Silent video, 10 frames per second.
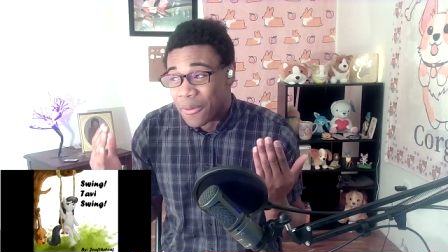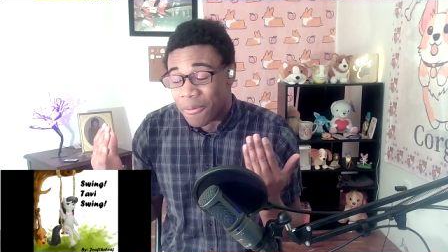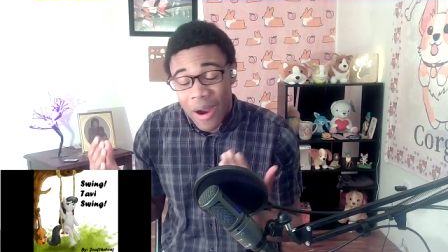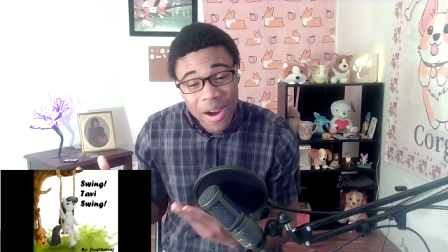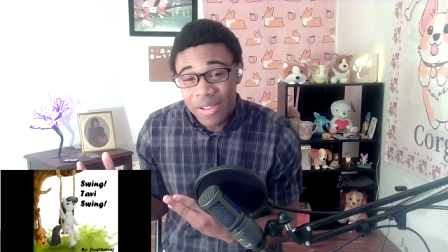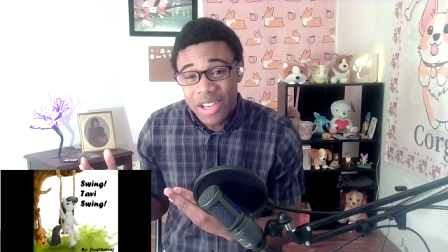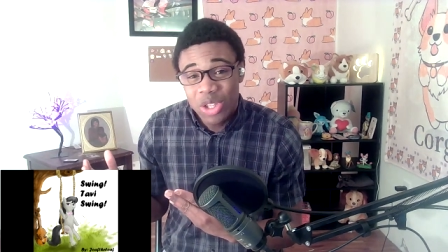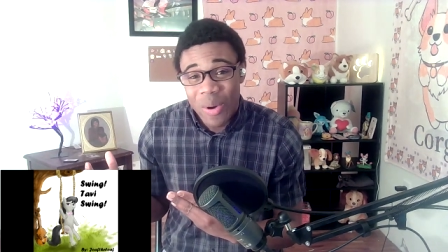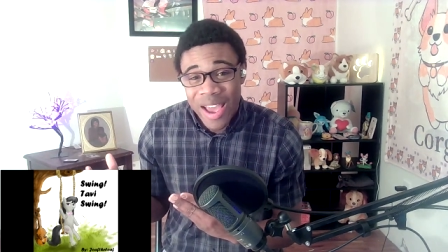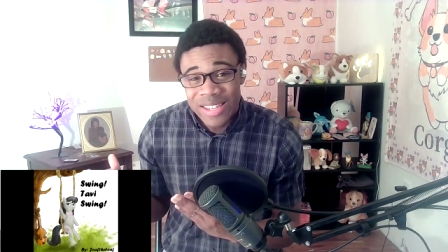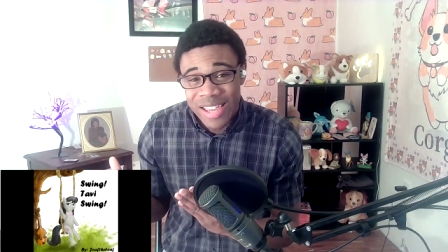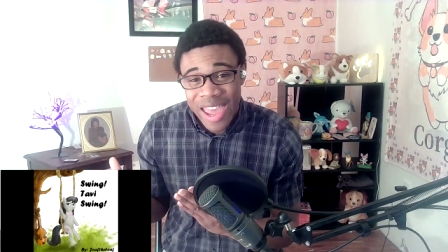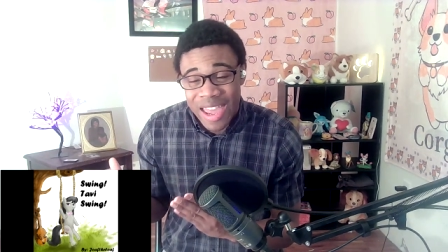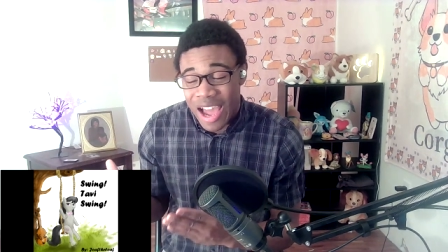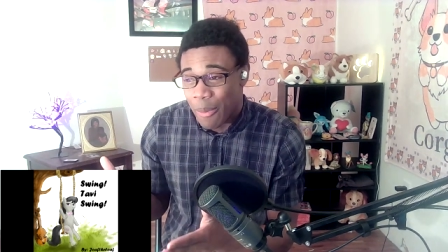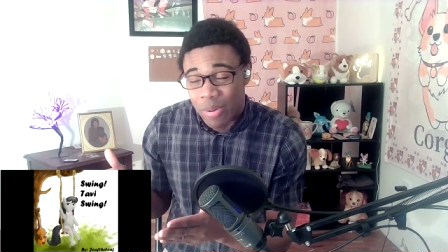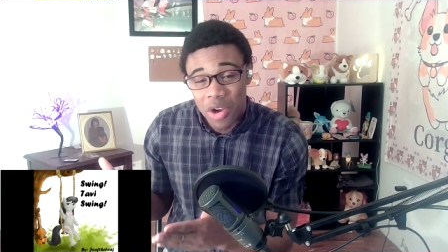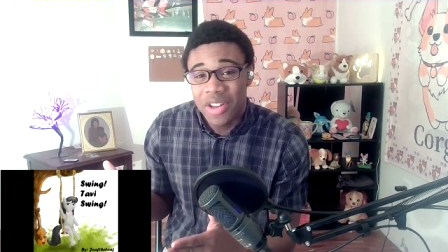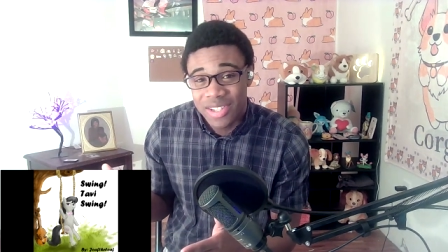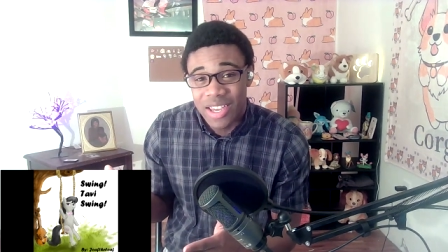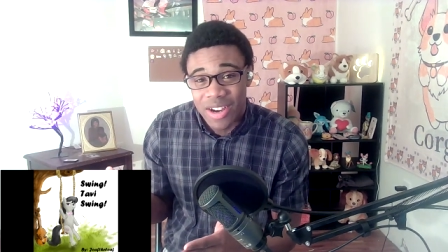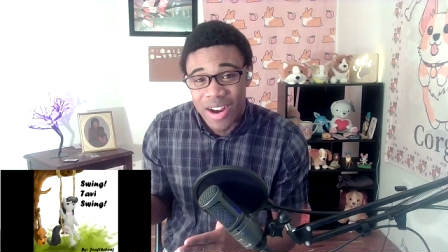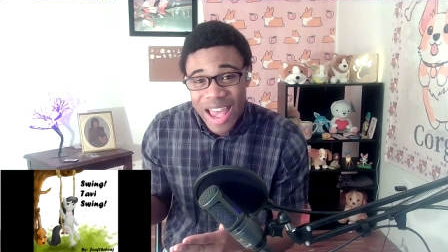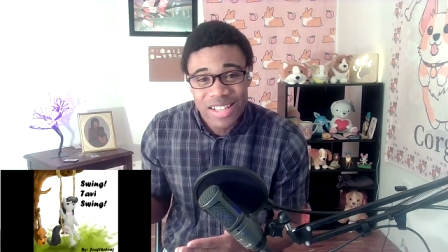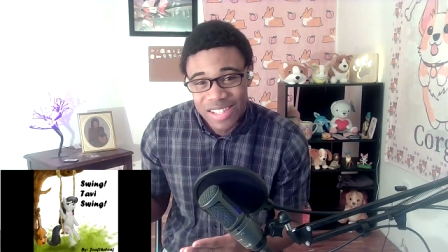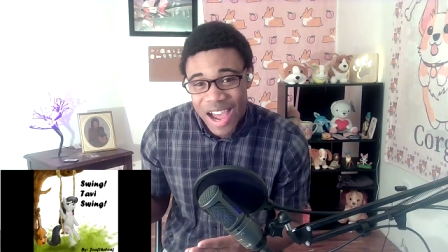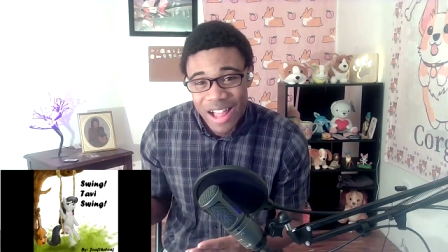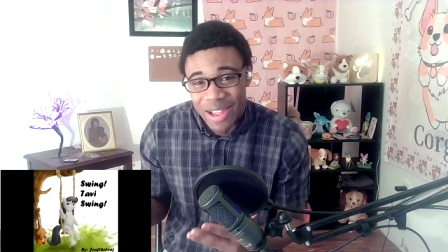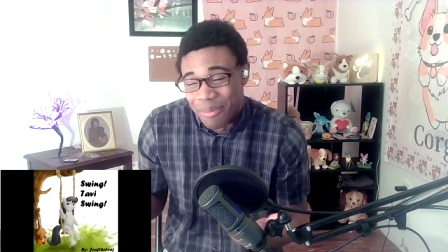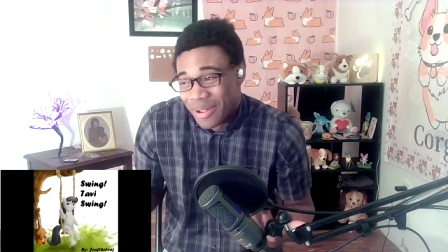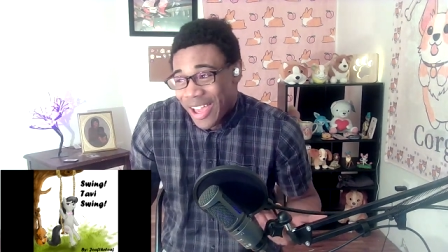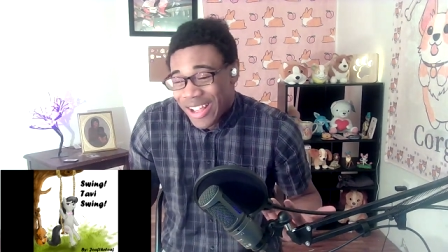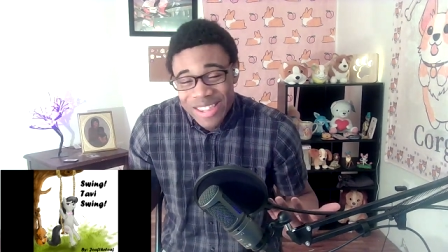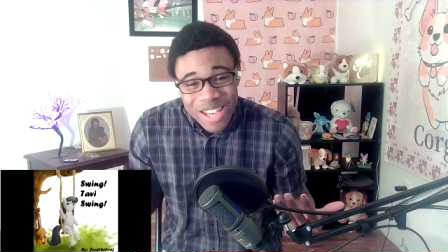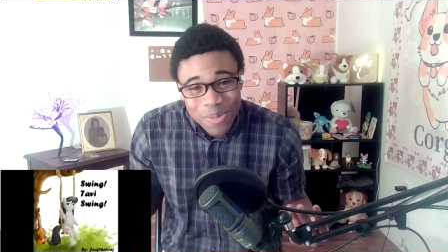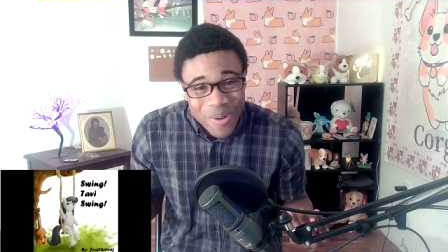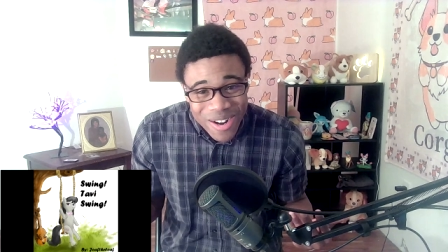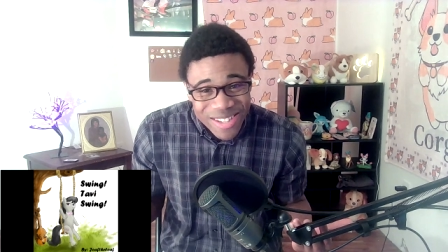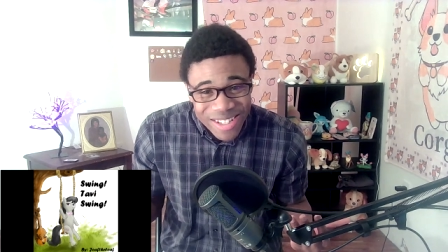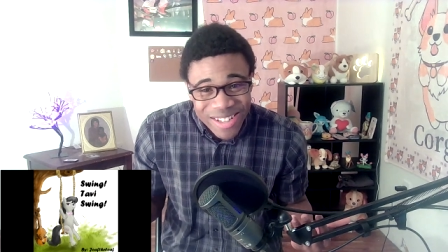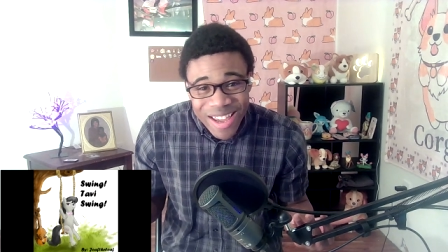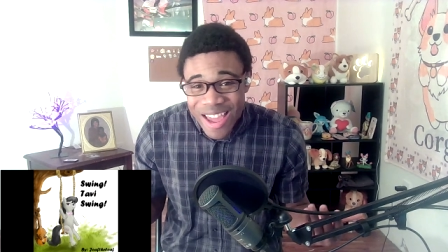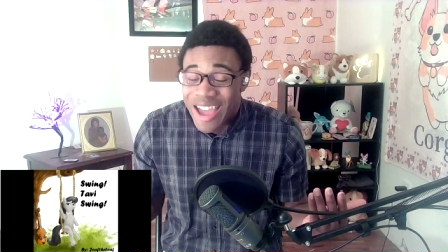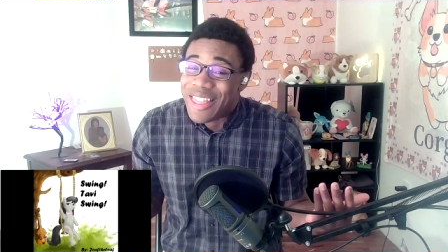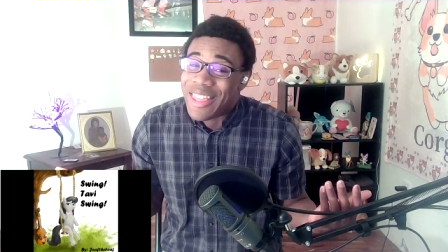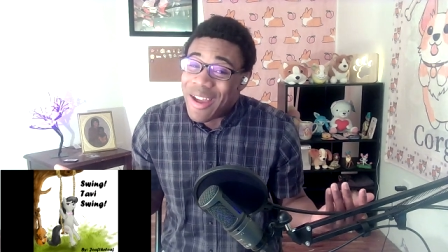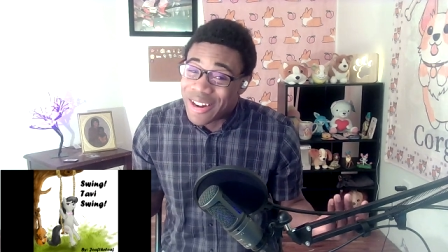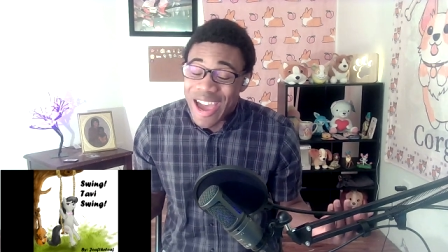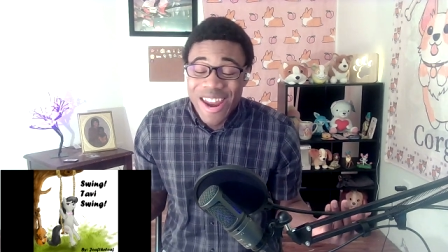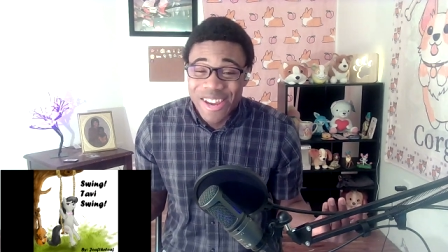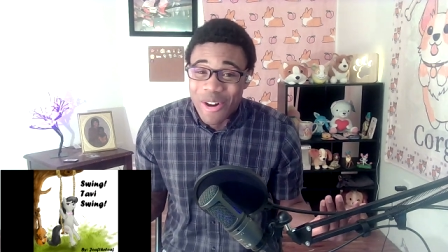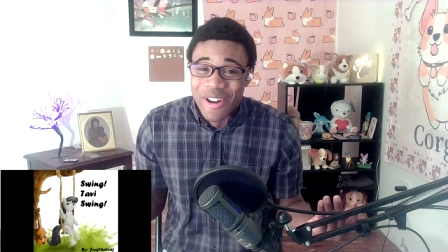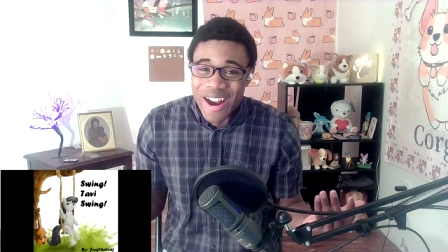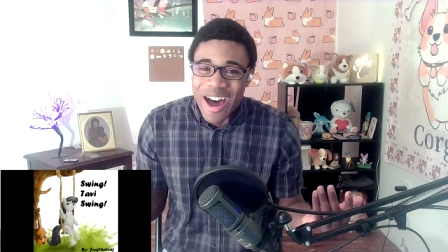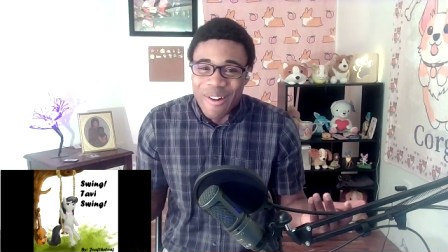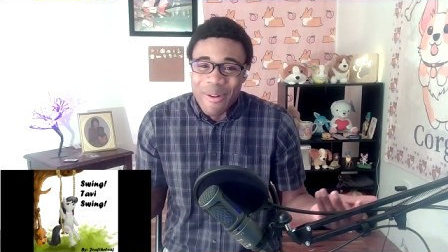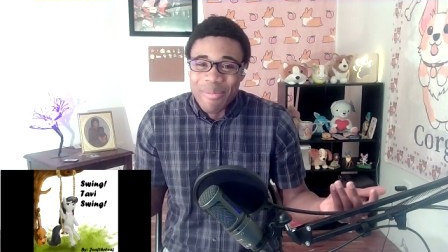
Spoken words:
rarely do I say a brony singer has talent, but like this person, they were kind of going off.